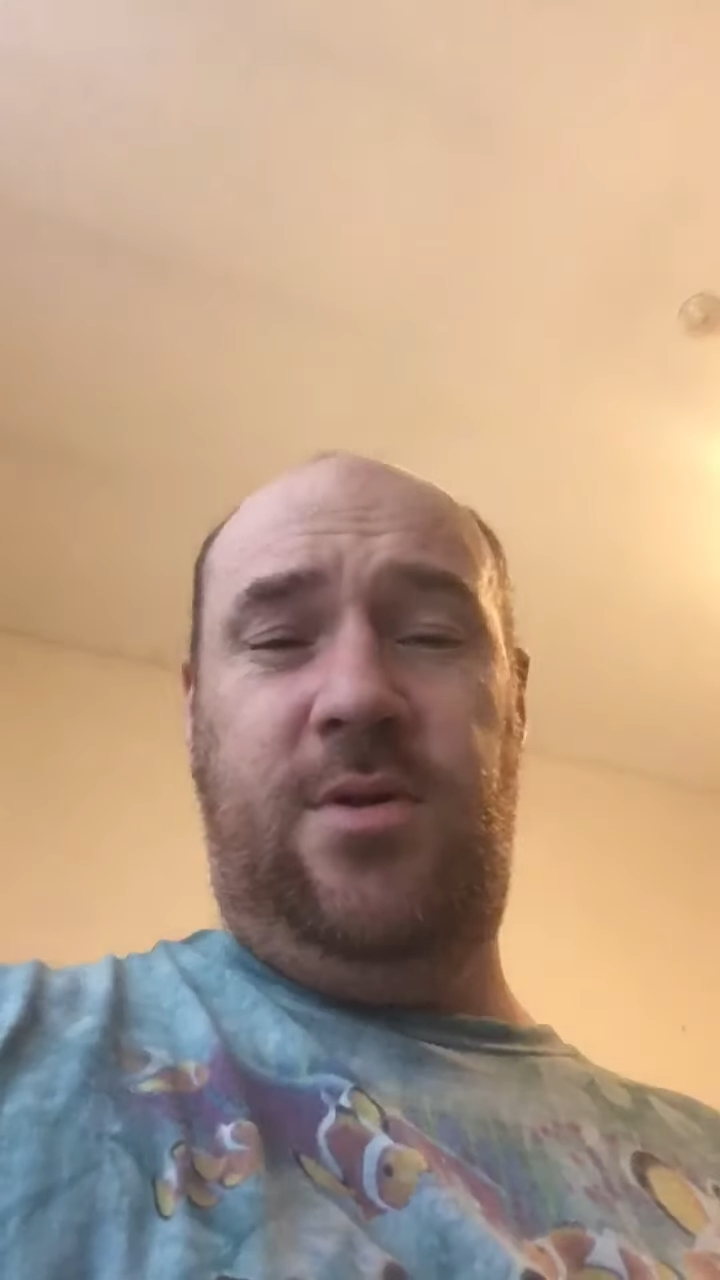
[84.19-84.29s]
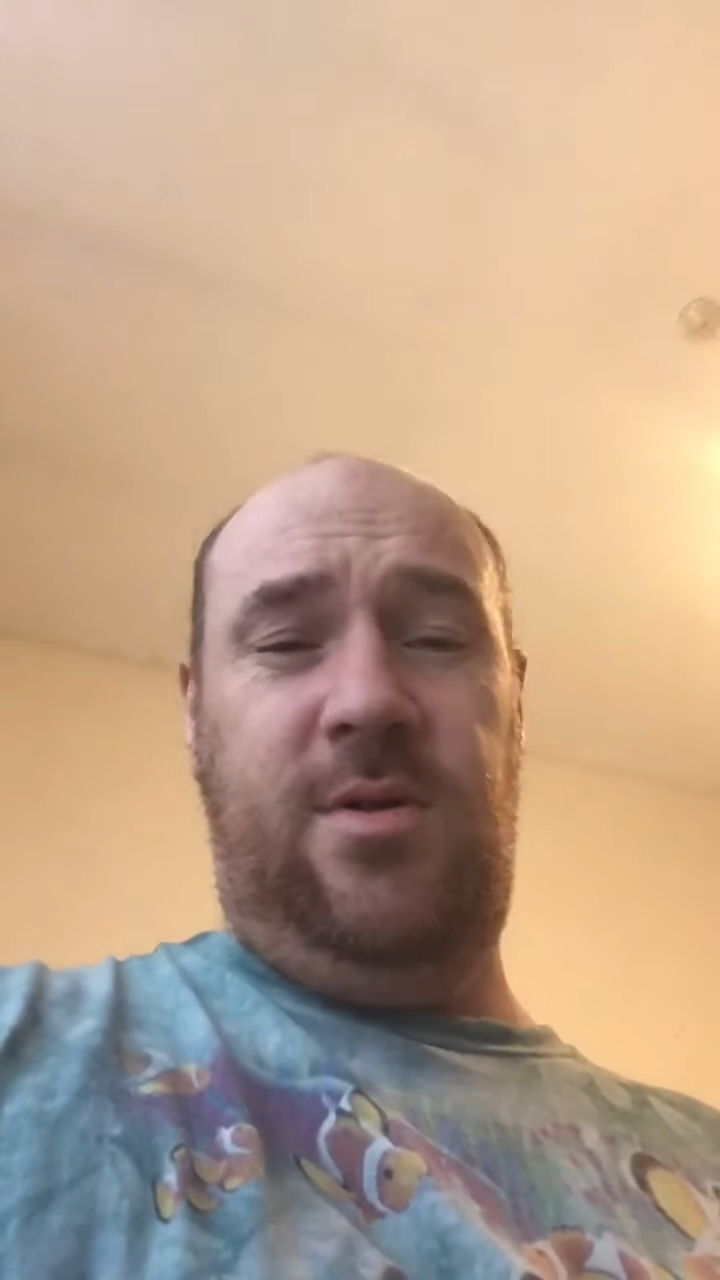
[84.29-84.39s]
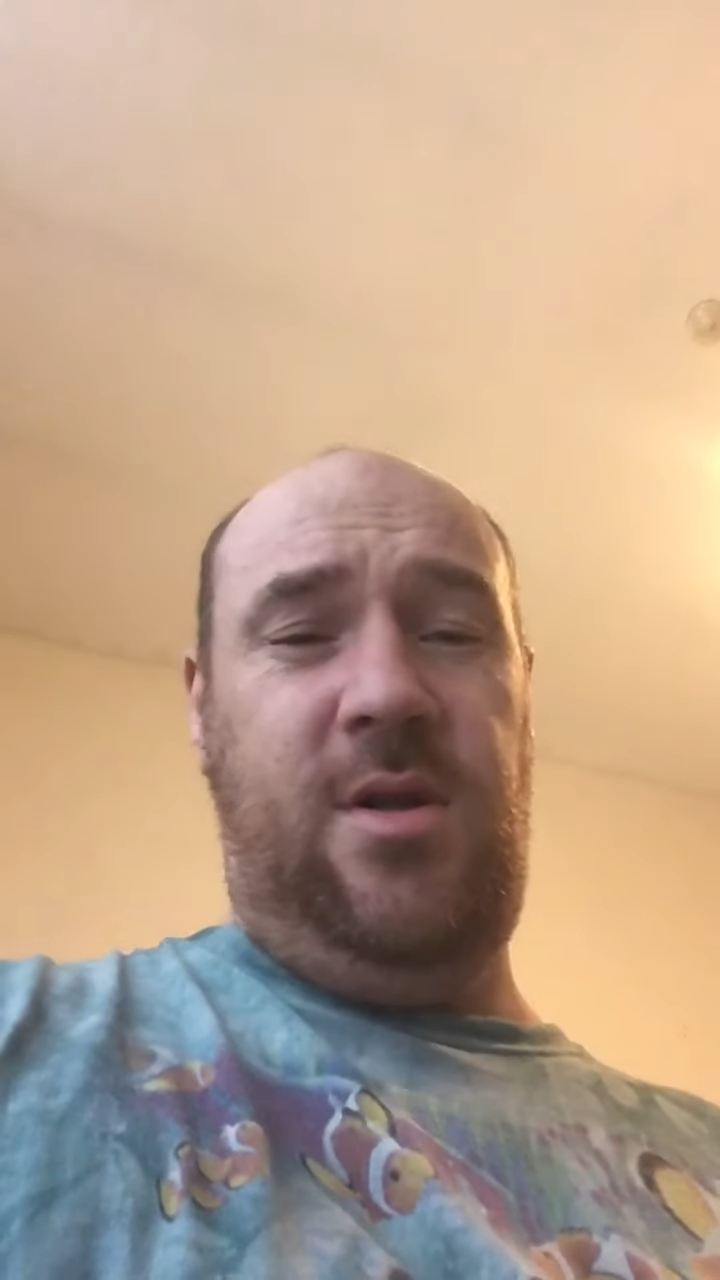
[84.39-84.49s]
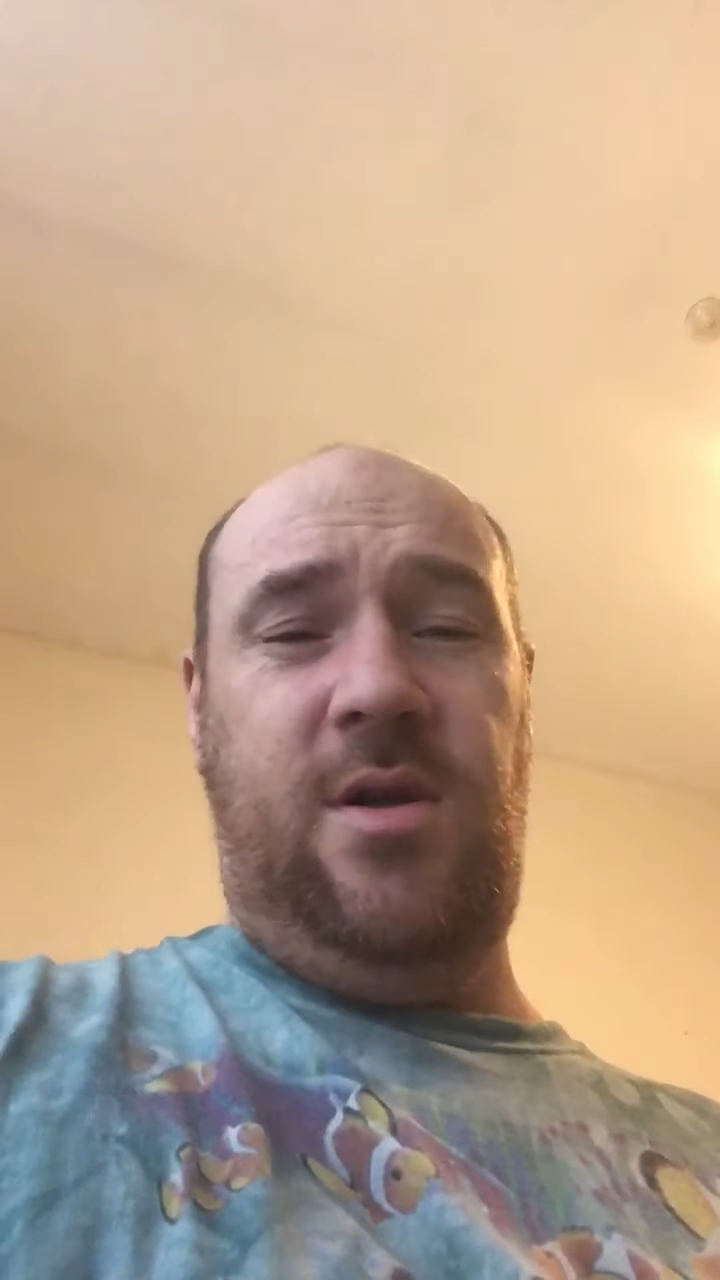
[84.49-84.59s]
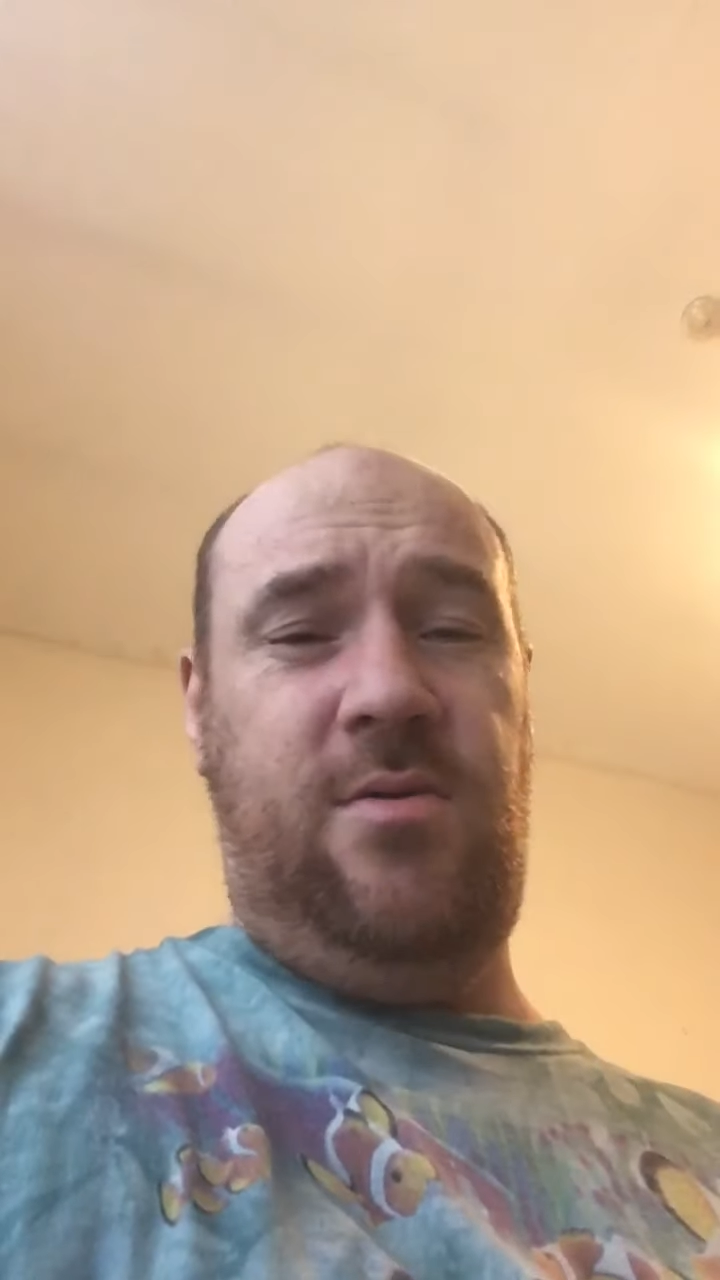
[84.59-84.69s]

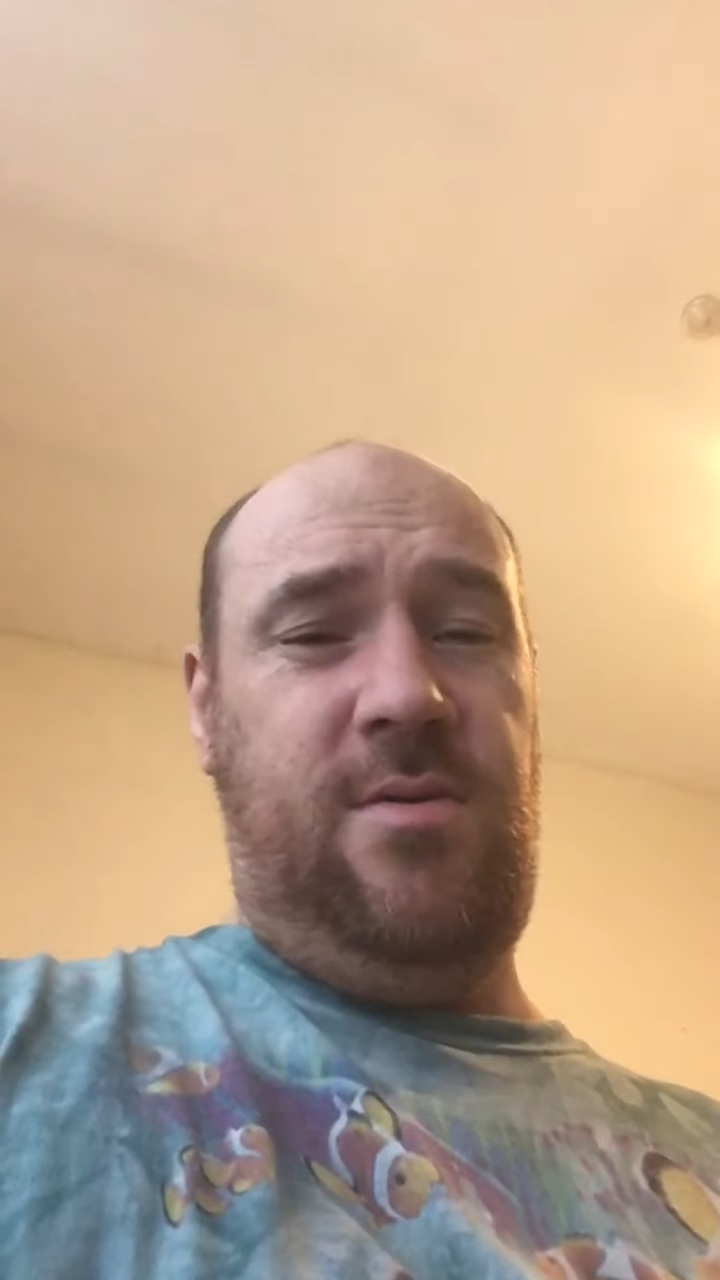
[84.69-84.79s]
no,